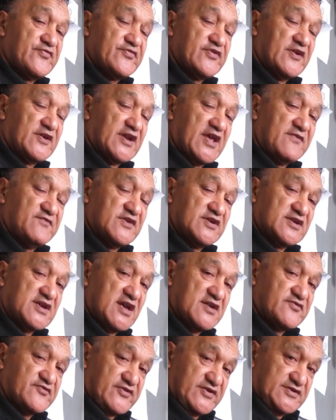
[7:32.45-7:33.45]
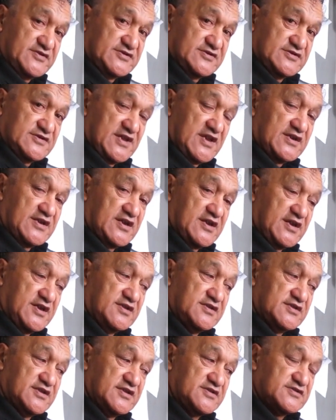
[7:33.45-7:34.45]
The 11 countries that are
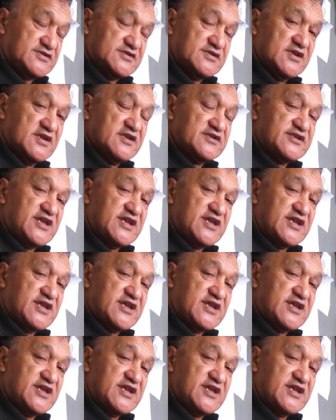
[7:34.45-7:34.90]
in this